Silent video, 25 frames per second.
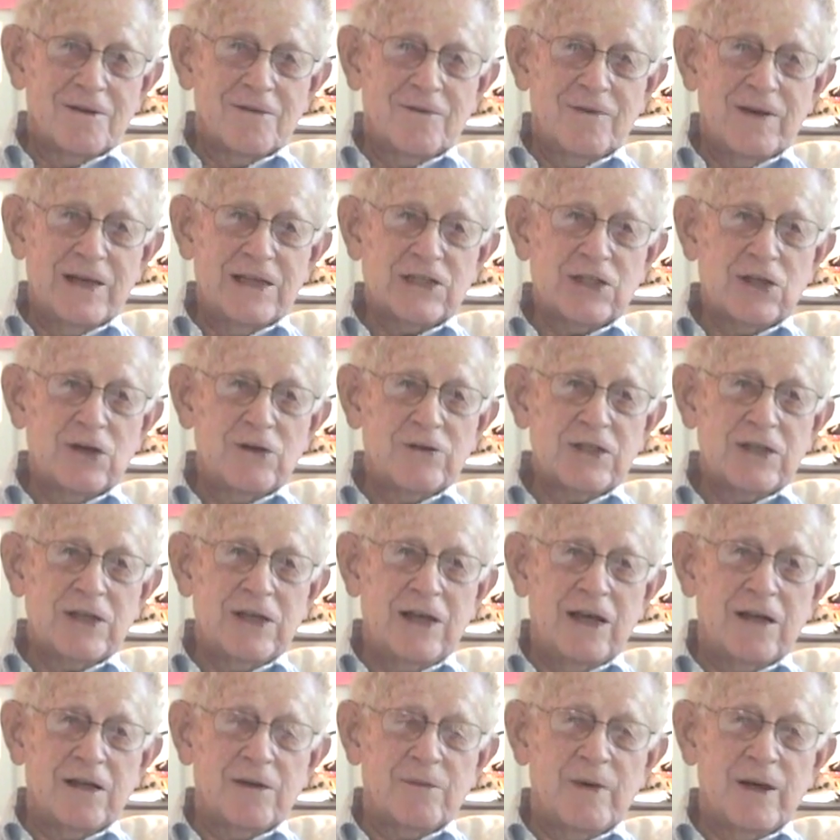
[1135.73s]
we
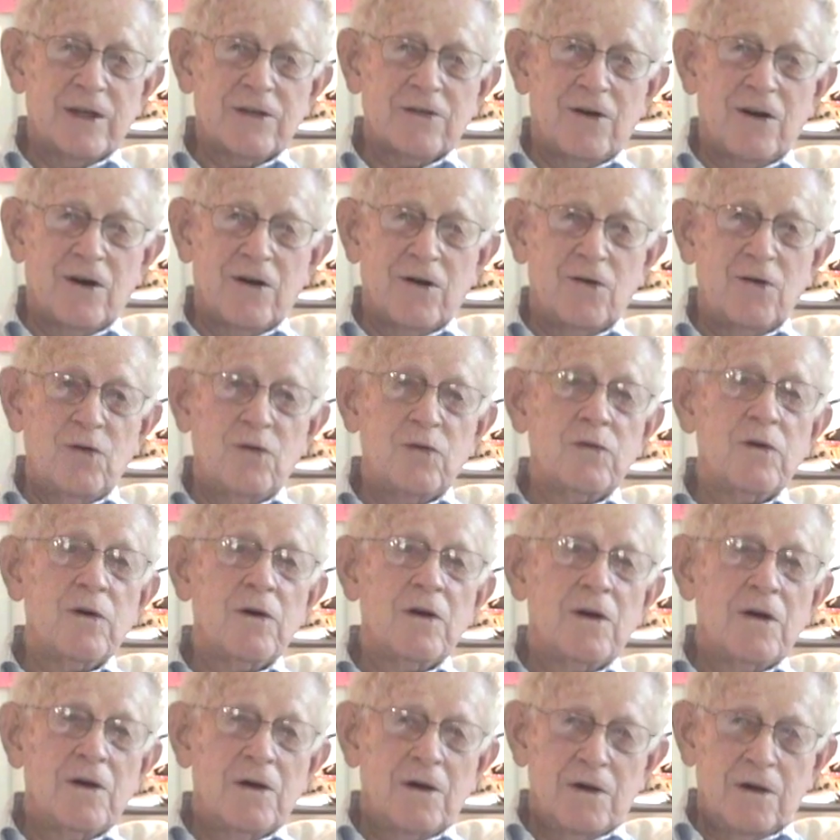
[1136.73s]
associated with, or who
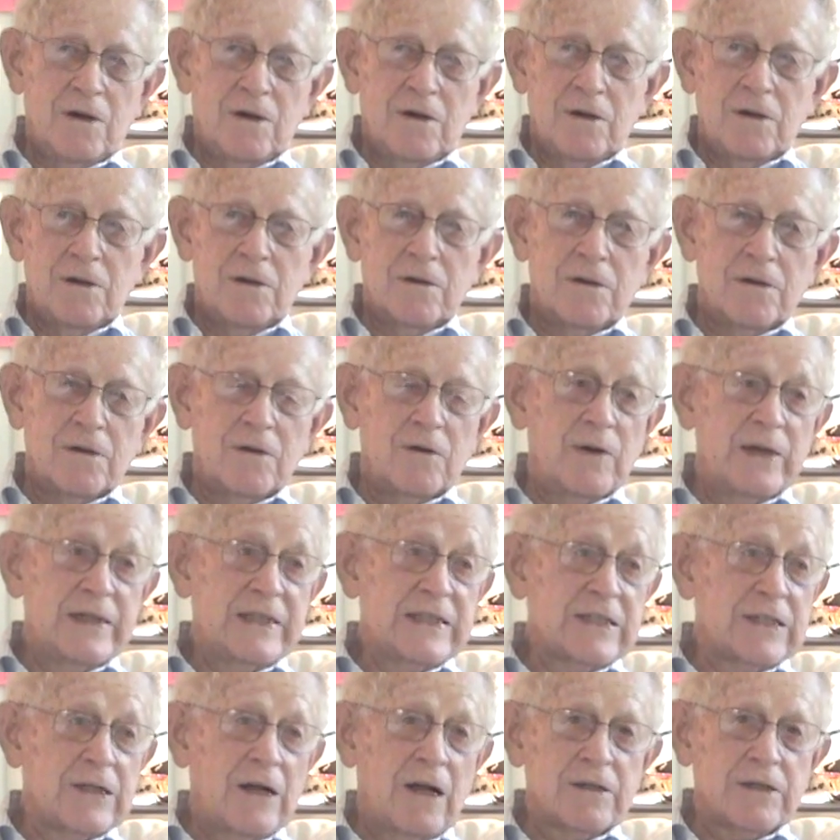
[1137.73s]

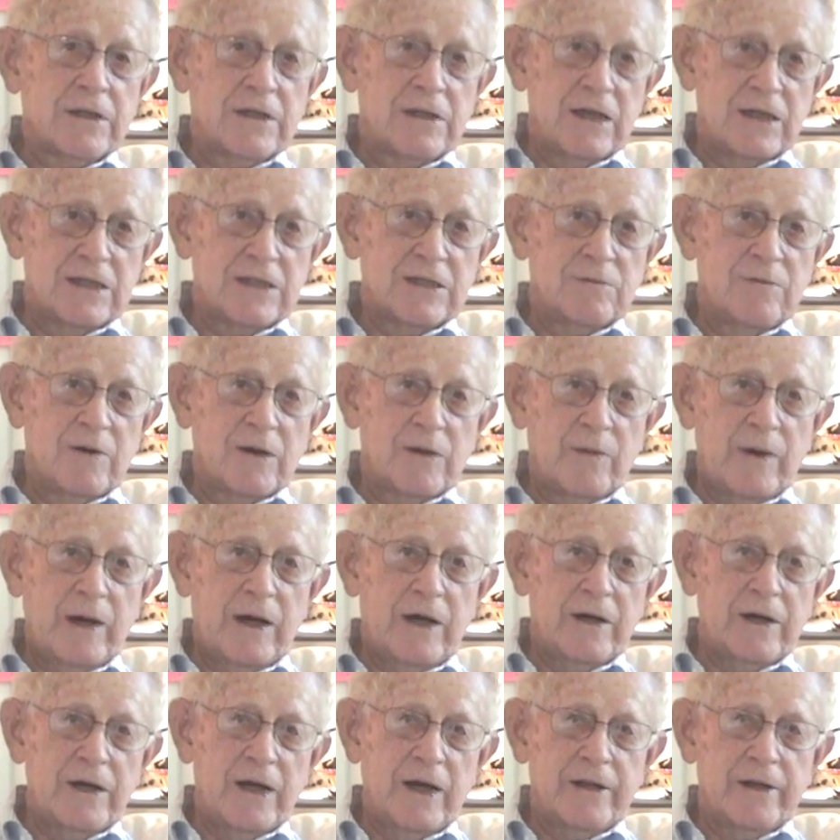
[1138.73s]
insulted us in one way
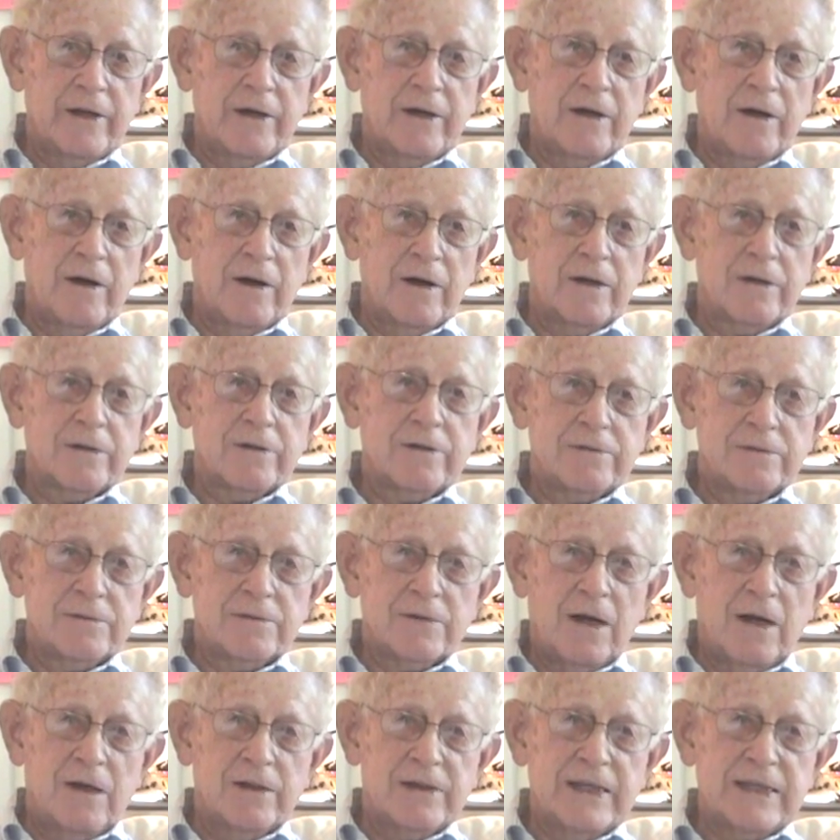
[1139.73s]
or another, or
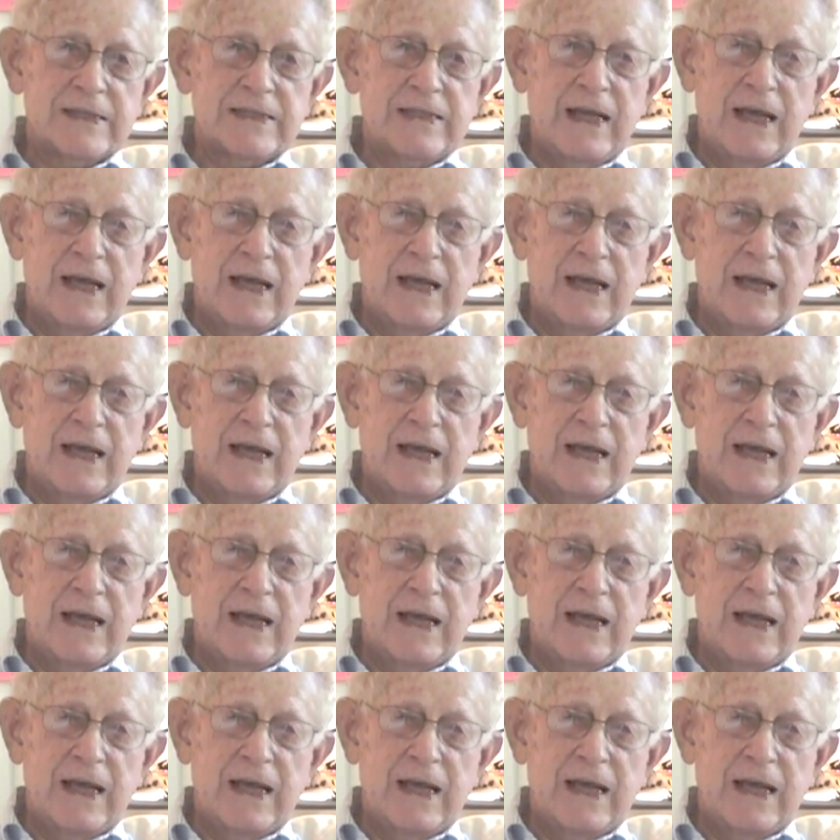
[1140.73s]
called us